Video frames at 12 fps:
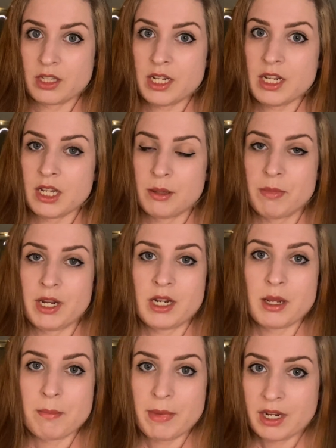he had made
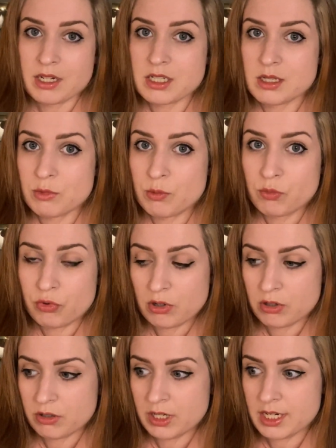maximum
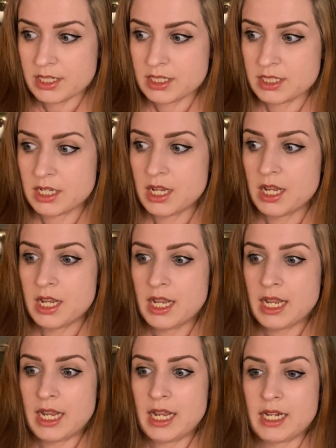progress.
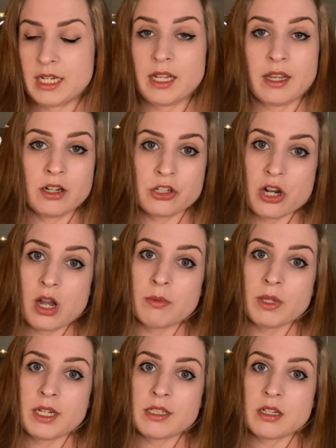And he had a job
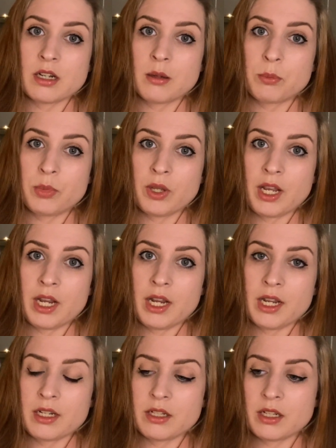lined up,
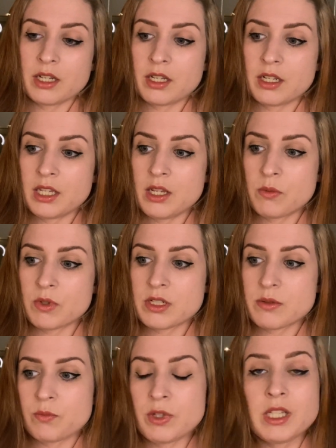and he
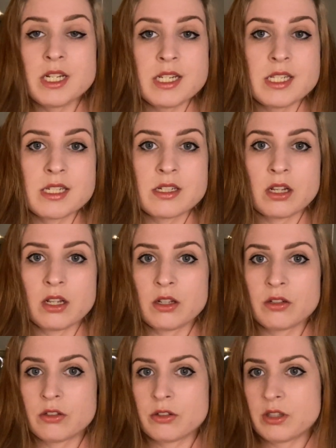was released
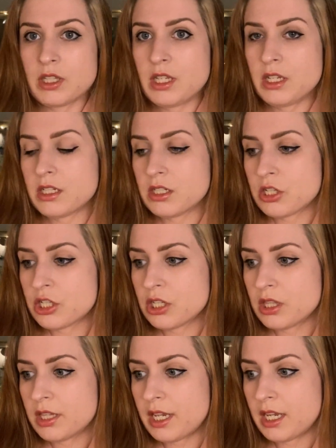under the
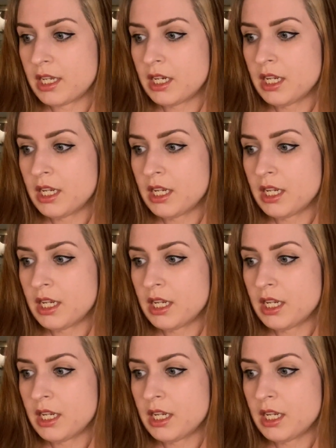condition that